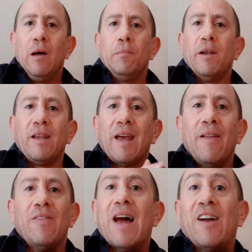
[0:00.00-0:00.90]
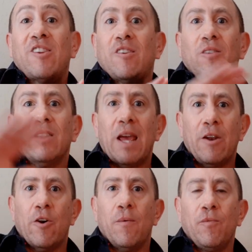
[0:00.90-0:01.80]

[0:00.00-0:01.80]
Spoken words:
But again, that's later.